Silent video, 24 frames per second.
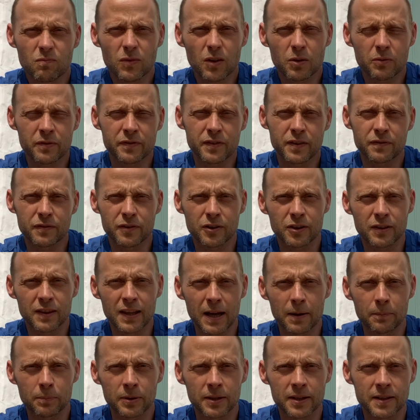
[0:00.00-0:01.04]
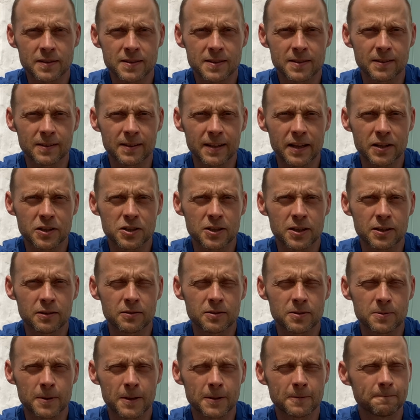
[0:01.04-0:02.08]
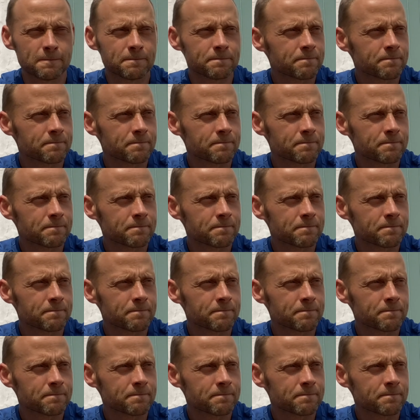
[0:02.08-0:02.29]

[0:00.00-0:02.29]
We've deferred that place till next year as well,